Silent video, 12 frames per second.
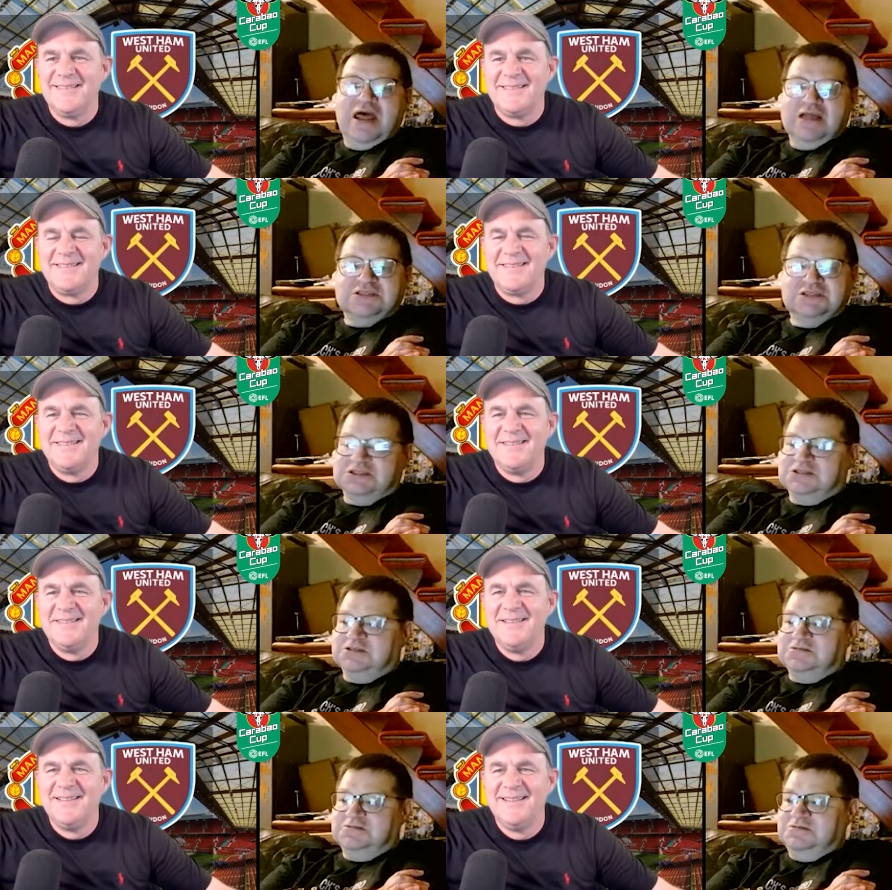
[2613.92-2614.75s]

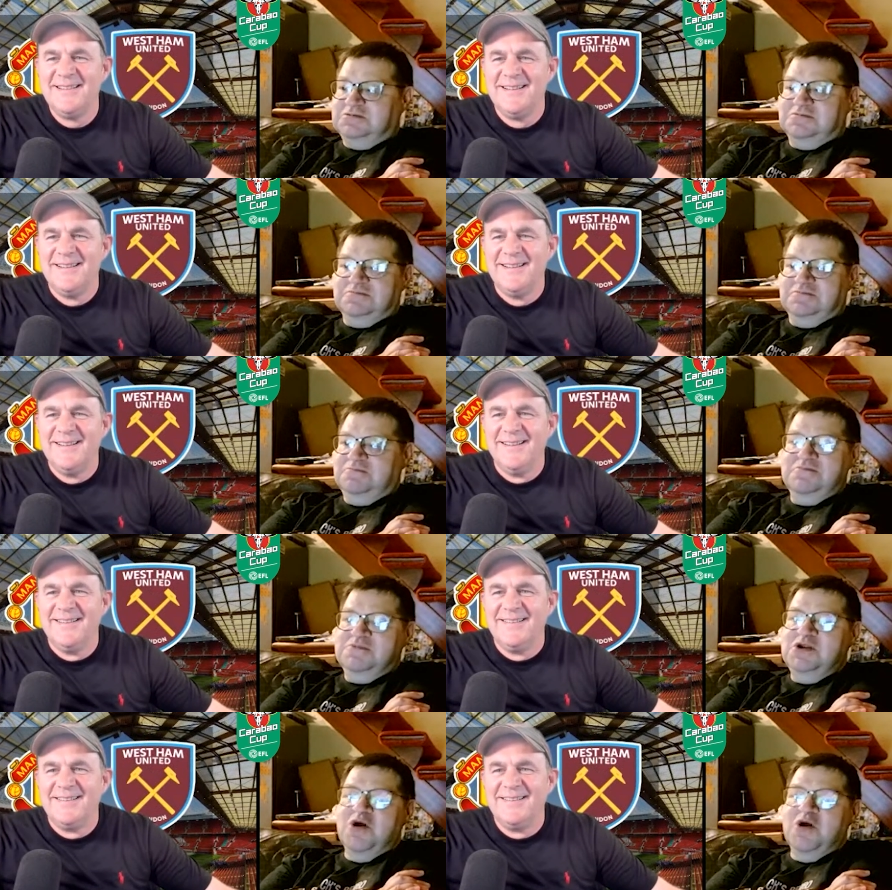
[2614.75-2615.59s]
Speaker 1: that's
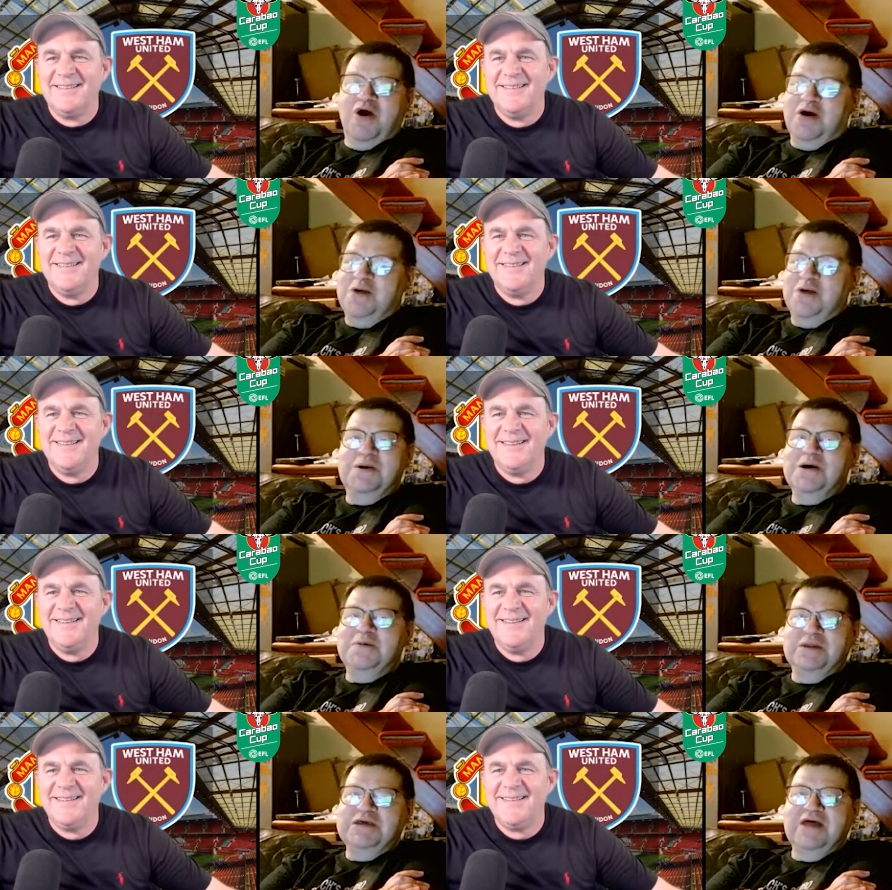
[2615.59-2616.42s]
not
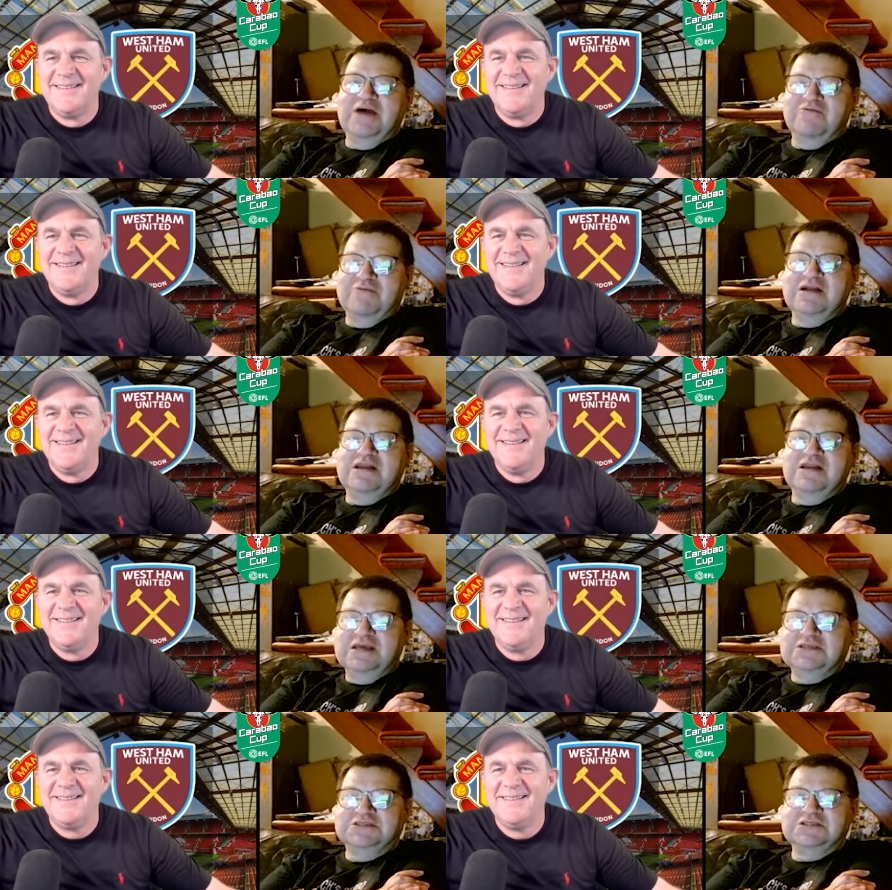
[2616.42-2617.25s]
hyperbole. That
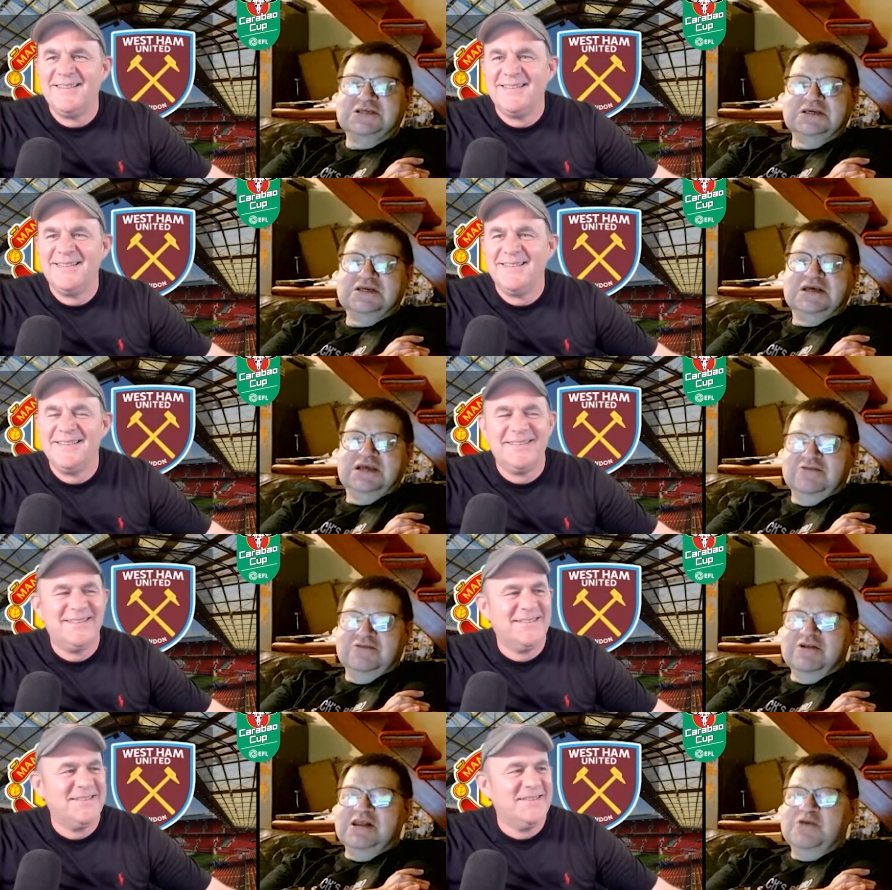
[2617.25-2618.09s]
really is.
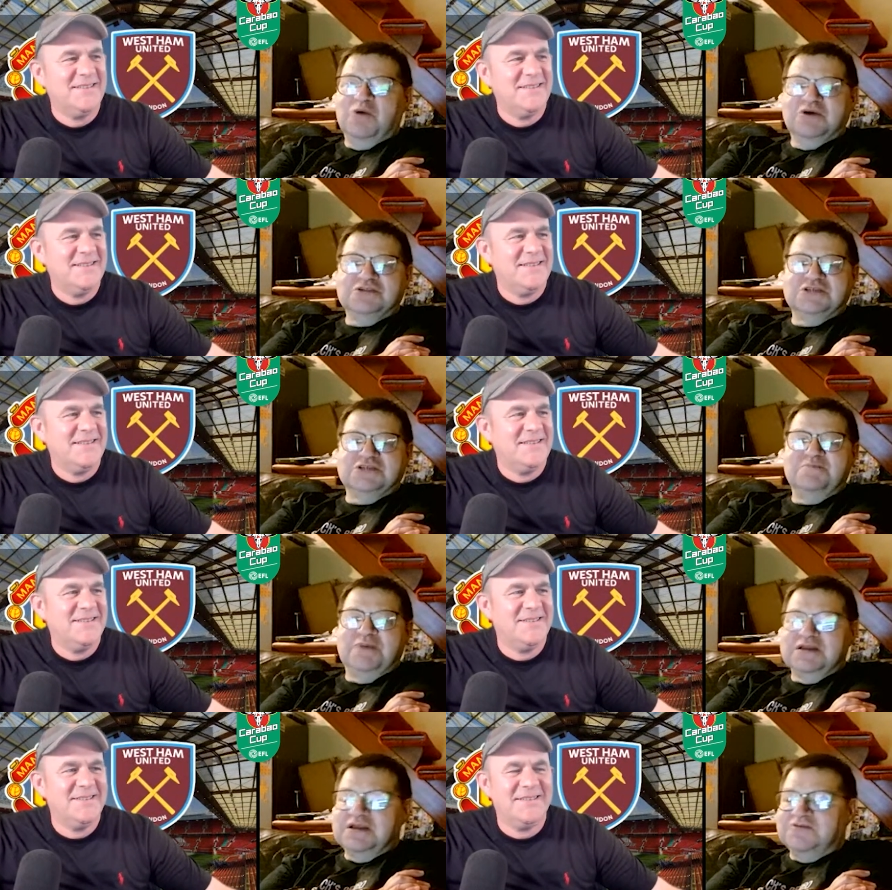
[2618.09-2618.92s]
It really was a
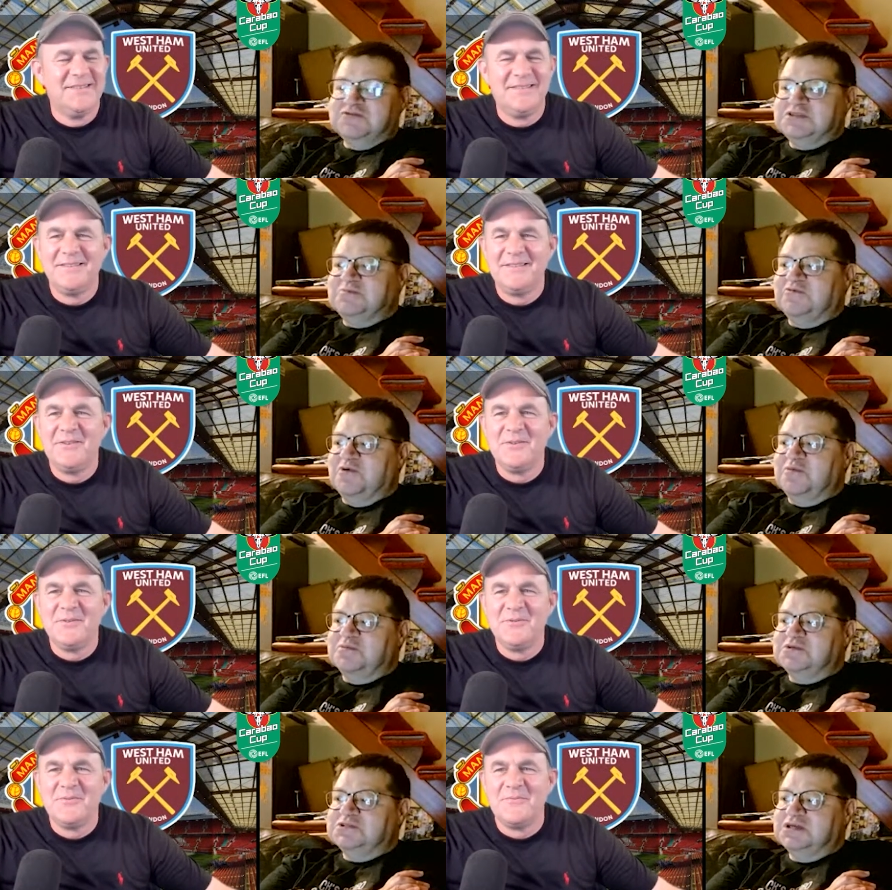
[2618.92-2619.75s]
magnificent
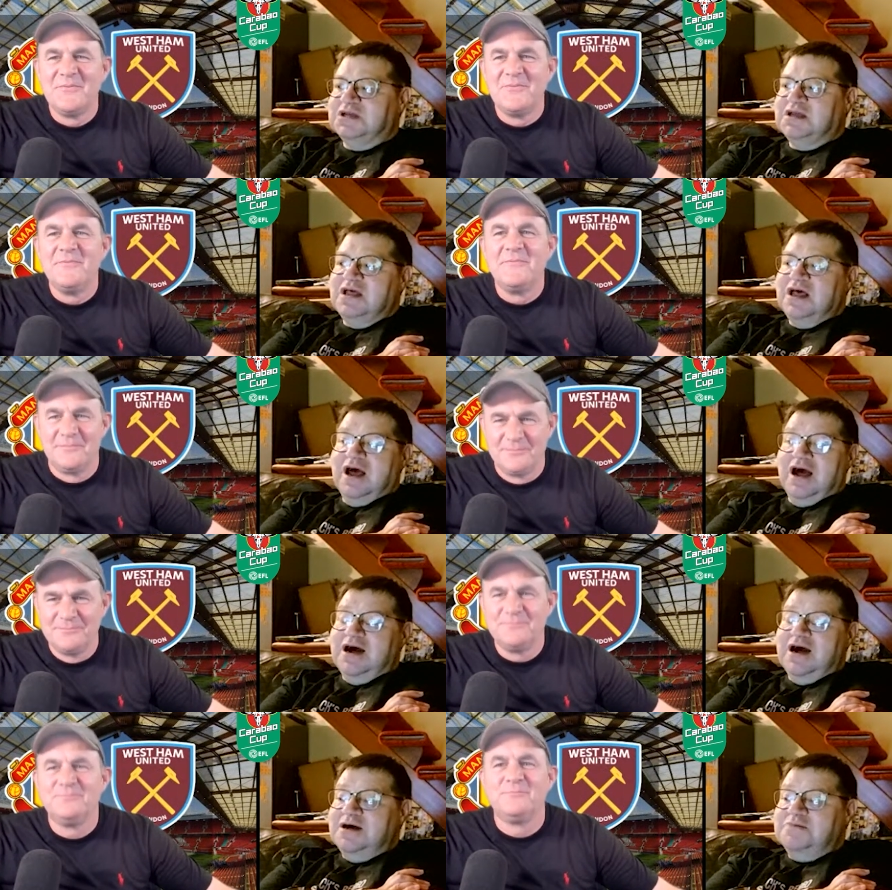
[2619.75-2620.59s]
performance.
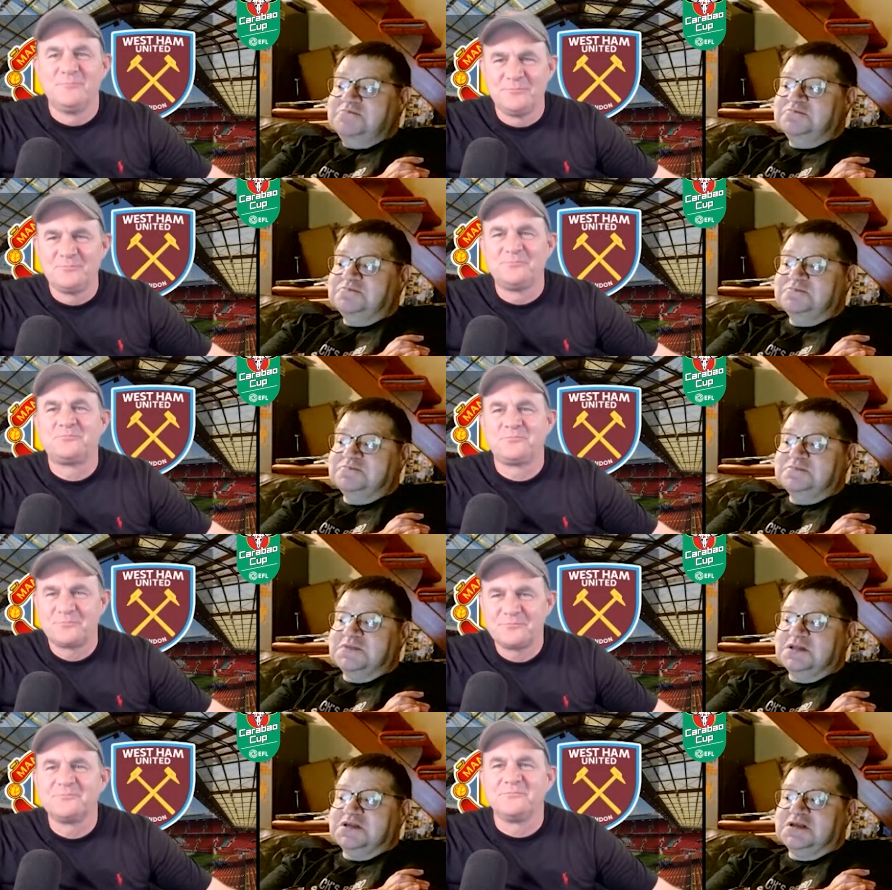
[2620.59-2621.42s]
Um,
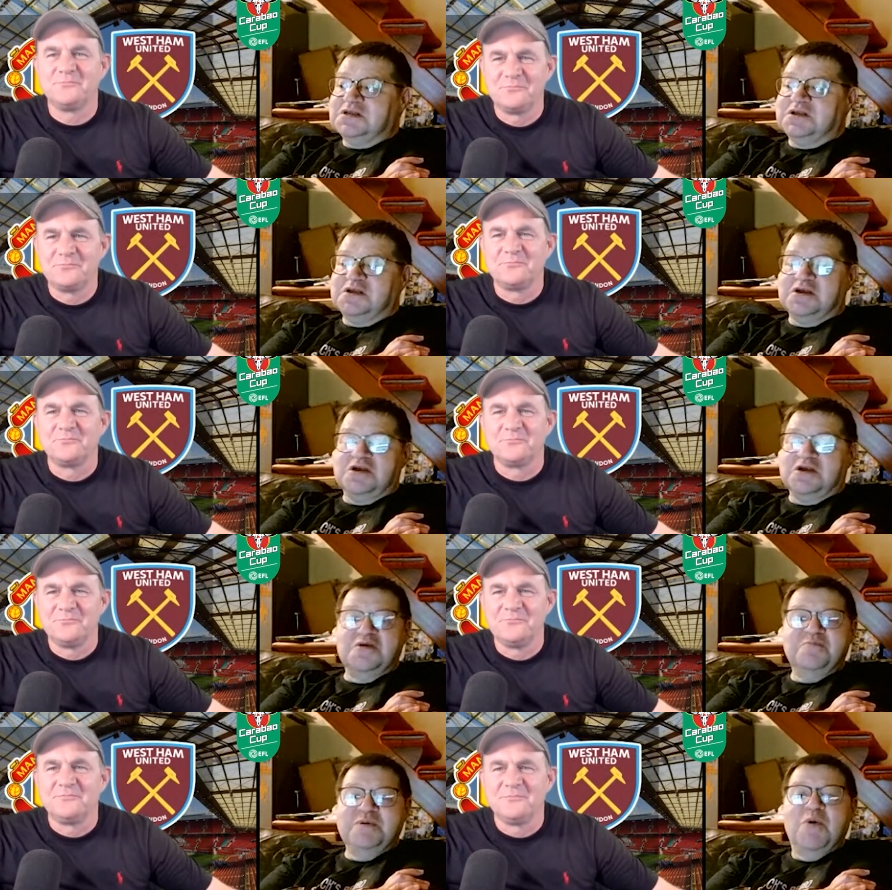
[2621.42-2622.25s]

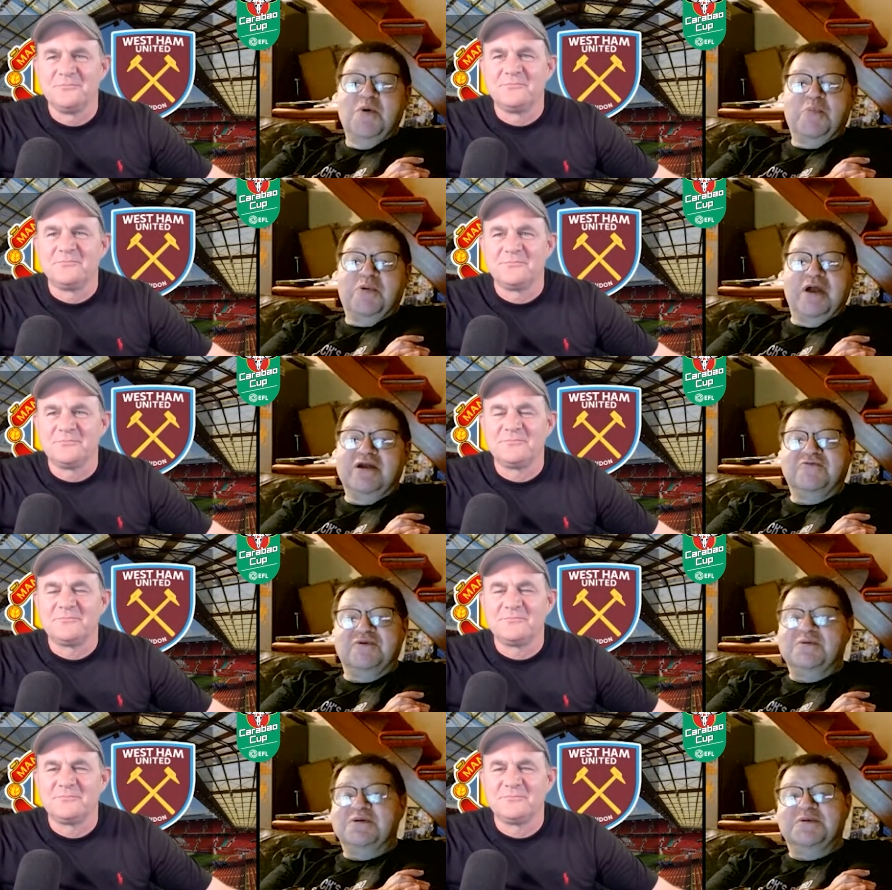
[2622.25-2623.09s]
could be more proud
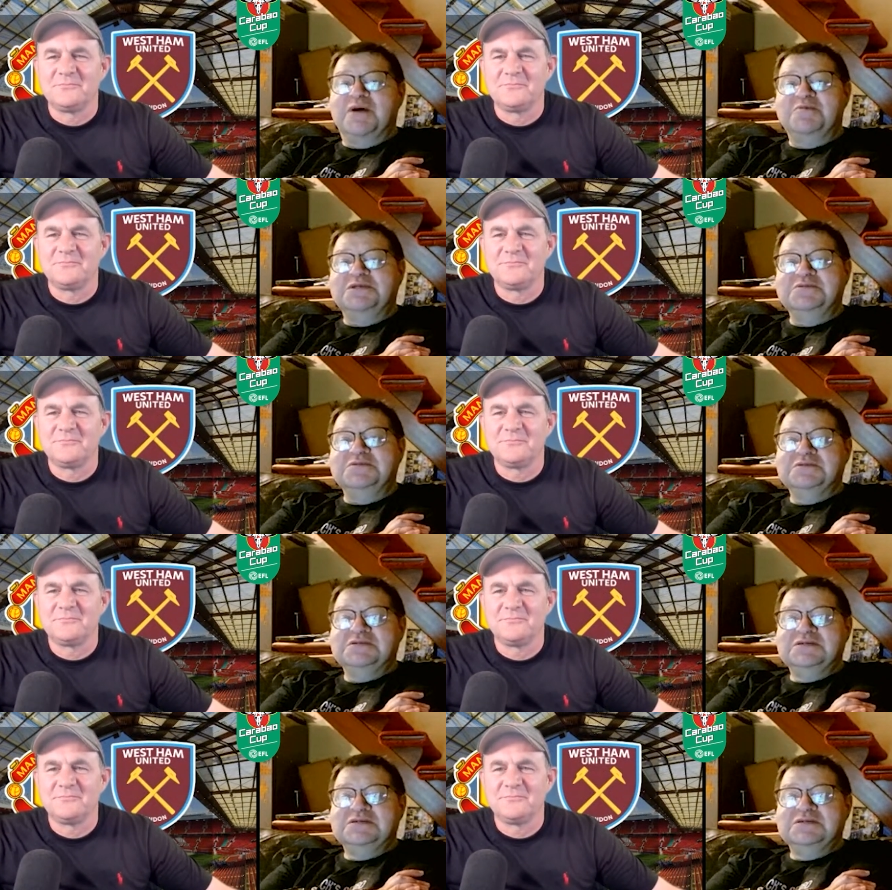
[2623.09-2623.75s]
of them at the moment.